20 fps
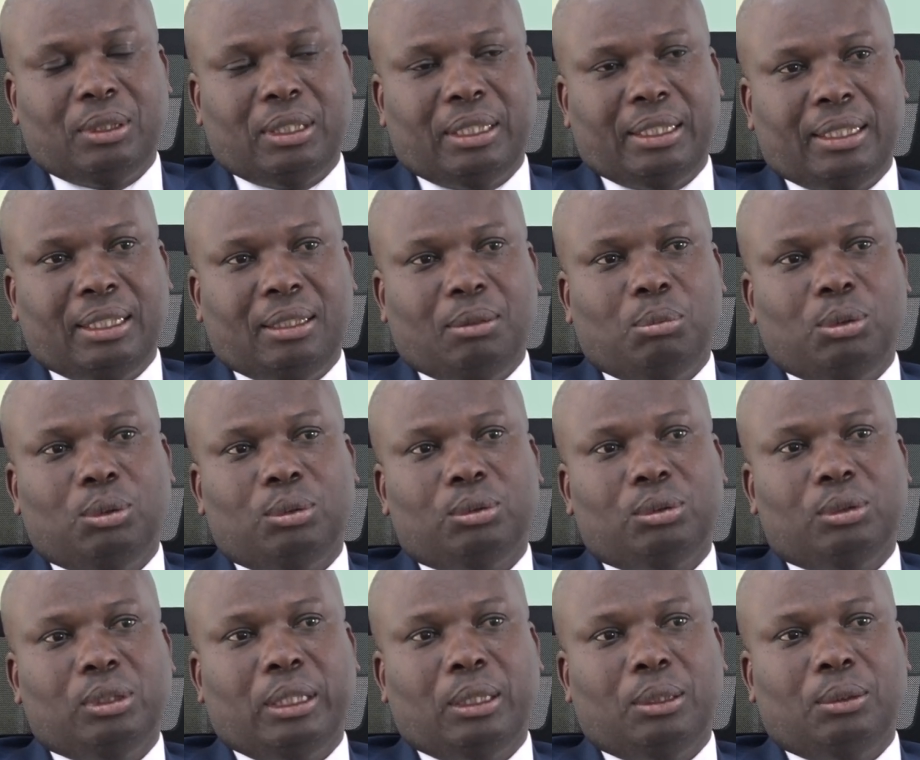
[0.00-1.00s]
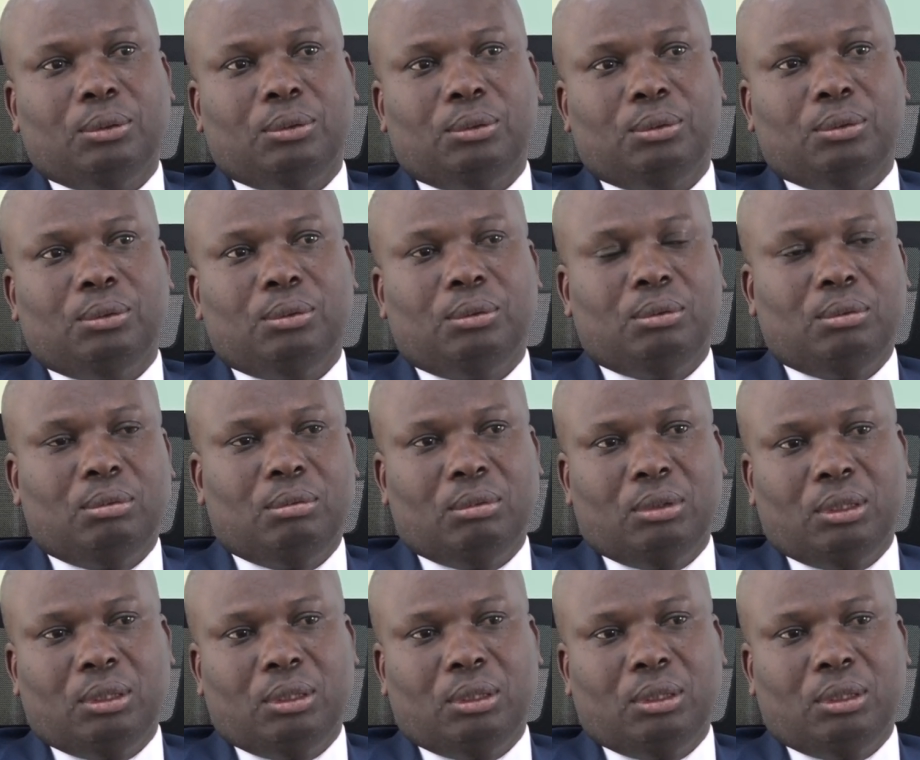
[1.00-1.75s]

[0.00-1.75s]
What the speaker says: were able now to